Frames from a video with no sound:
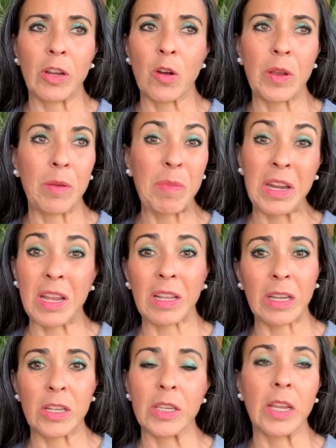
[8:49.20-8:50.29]

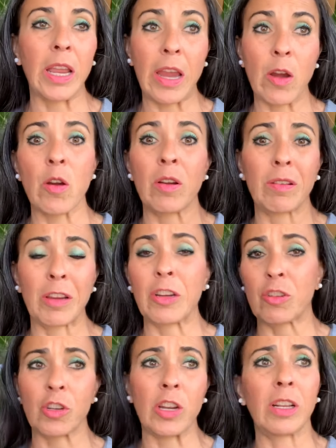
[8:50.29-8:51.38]
immediately and said here,
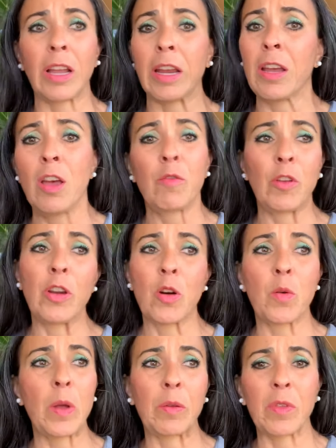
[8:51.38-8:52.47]
and she
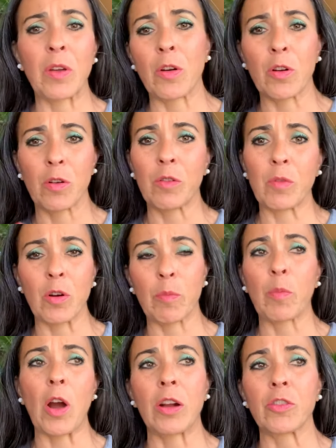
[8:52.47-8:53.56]
her
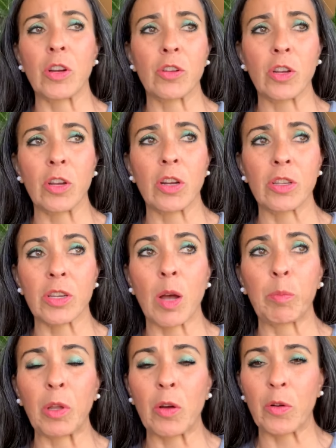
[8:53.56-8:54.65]
project couldn't
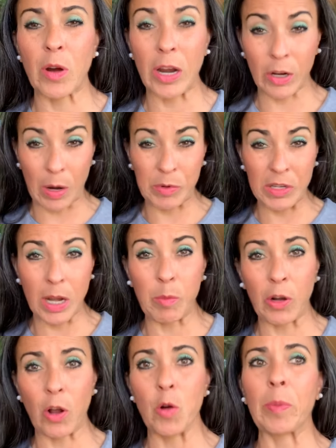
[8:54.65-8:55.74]
upload, or I wasn't able
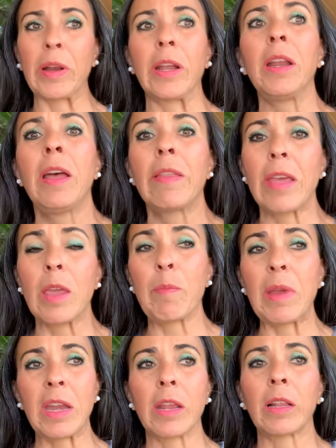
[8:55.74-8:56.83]
to open it. They
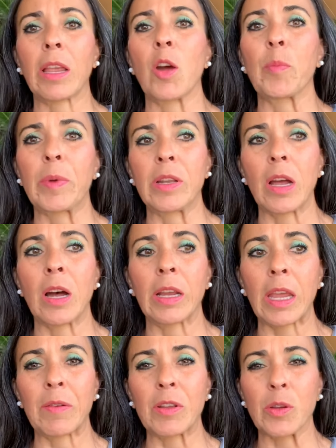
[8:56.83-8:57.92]
immediately
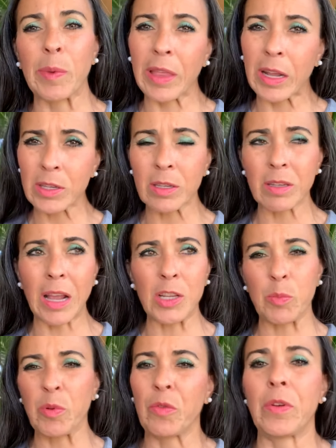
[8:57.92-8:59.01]
gave it to me. That's
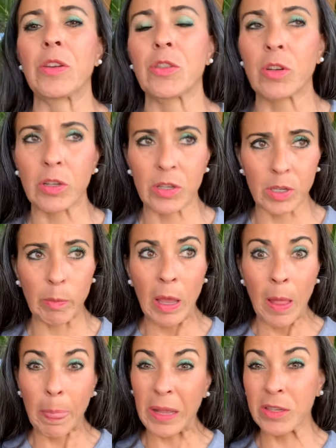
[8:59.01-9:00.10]
professionalism.
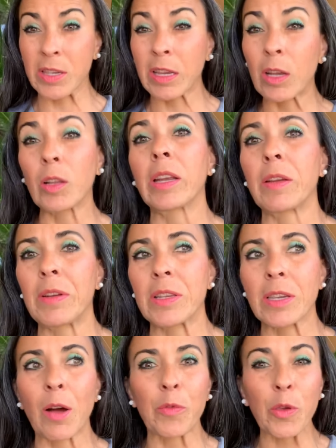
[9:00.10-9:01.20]
That's skill in of
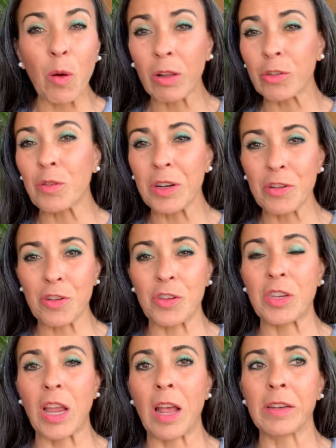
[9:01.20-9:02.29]
itself. You all don't
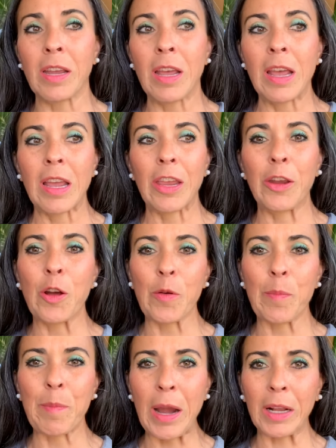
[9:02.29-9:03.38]
understand.
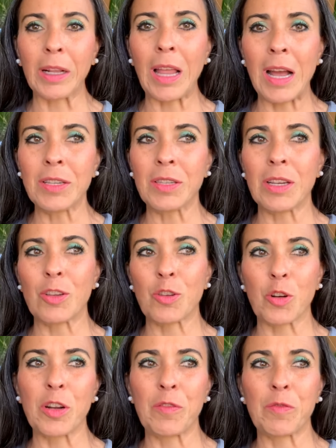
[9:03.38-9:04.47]
My class
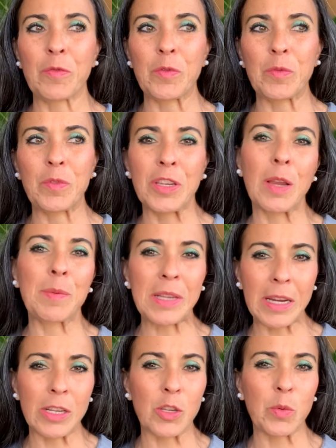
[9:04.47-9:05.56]
sort of seems
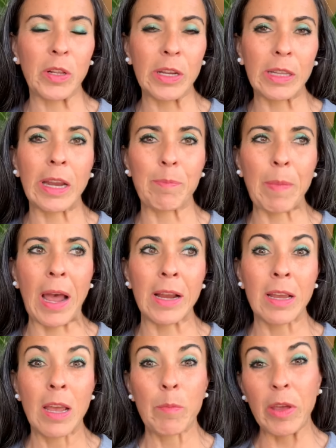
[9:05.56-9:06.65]
like it's really laid
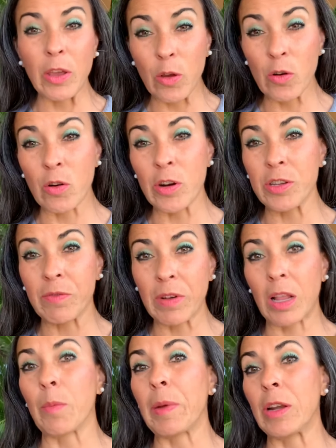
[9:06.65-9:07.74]
back, but you're
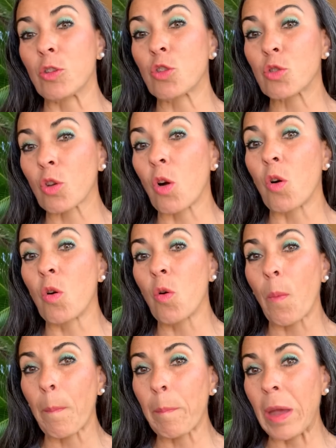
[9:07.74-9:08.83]
developing so
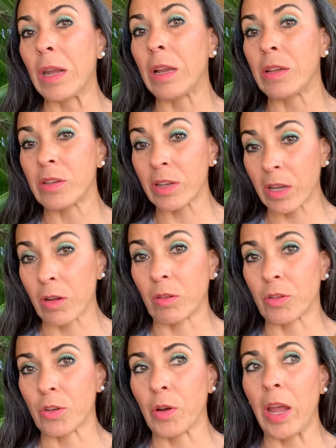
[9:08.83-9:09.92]
many
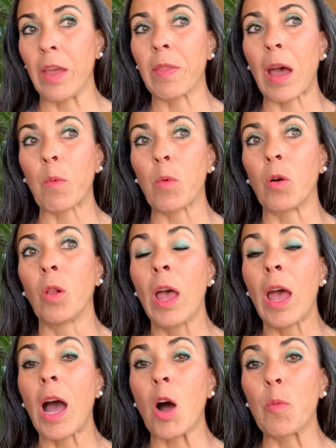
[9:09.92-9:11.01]
skills, okay, that will
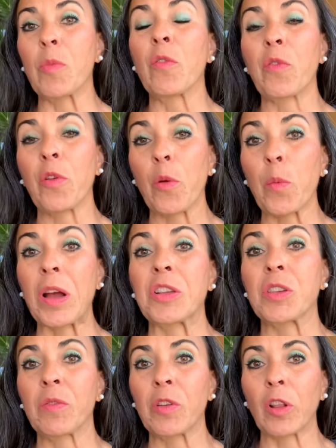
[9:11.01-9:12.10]
help you for the
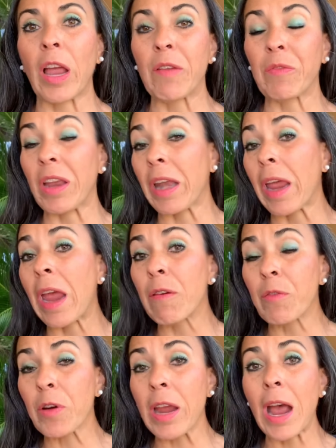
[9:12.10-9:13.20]
rest of your life in
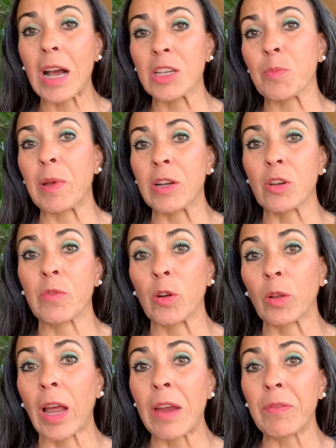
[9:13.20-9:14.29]
every aspect of your
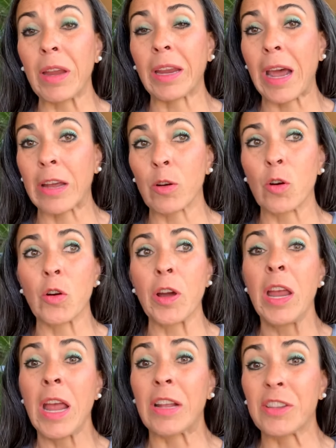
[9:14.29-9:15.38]
life, category
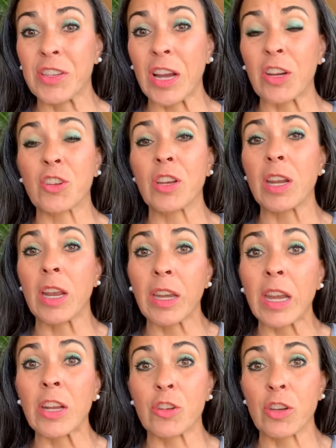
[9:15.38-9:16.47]
and section and
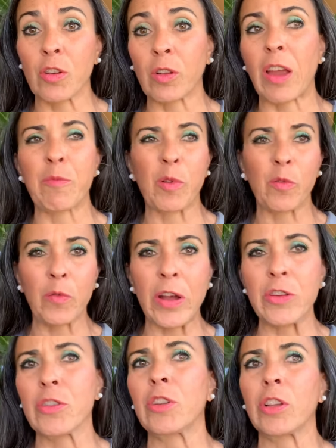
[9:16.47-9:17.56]
niche in your life,
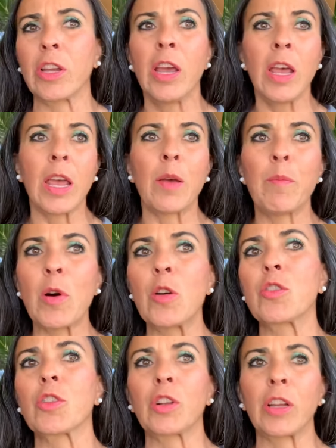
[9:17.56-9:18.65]
professionally,
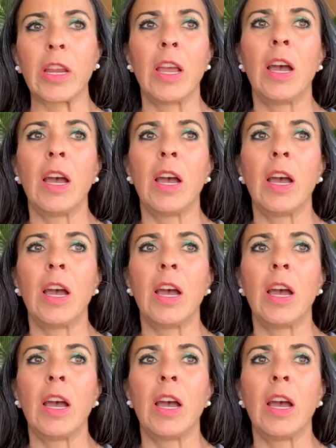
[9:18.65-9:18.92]
emotionally,